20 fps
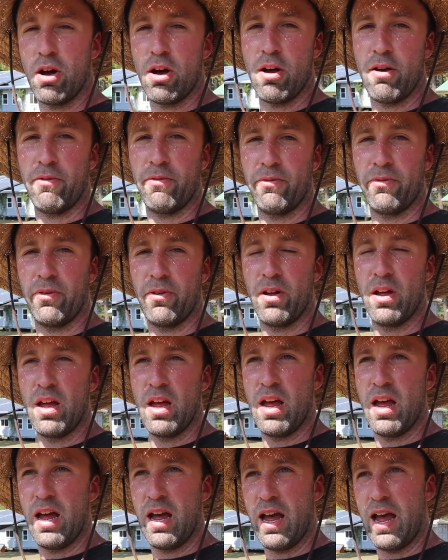off
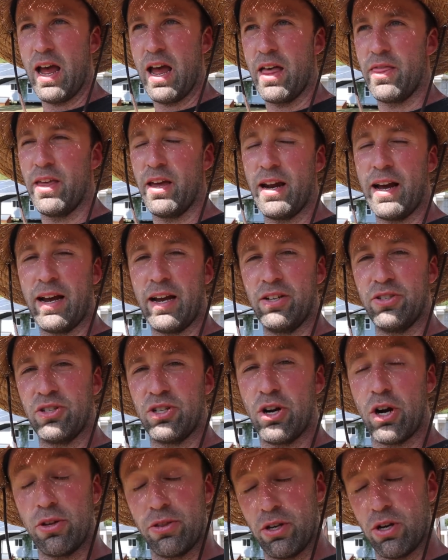and then I can
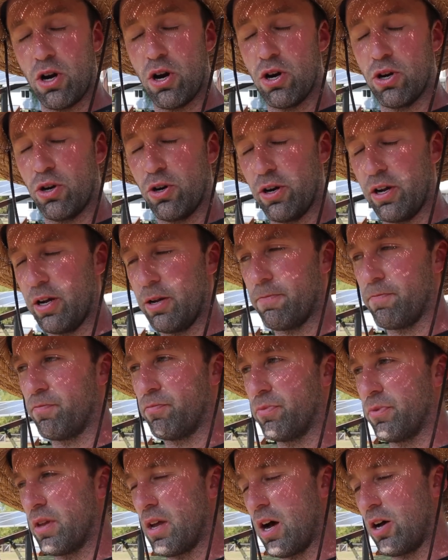start the concrete.
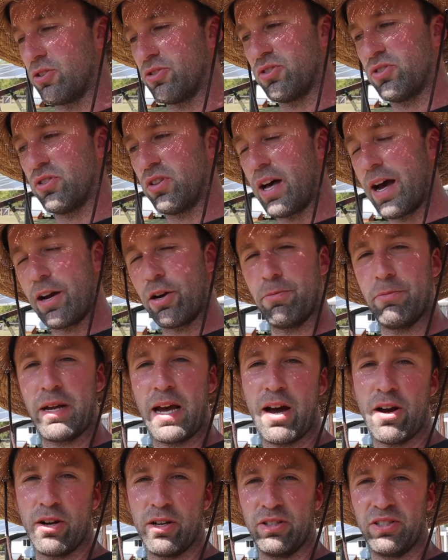I'll slide them
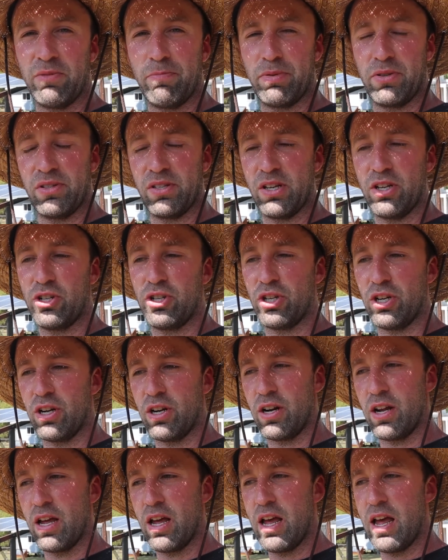down into
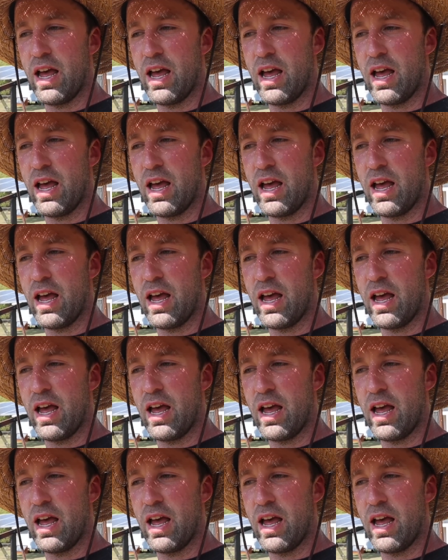position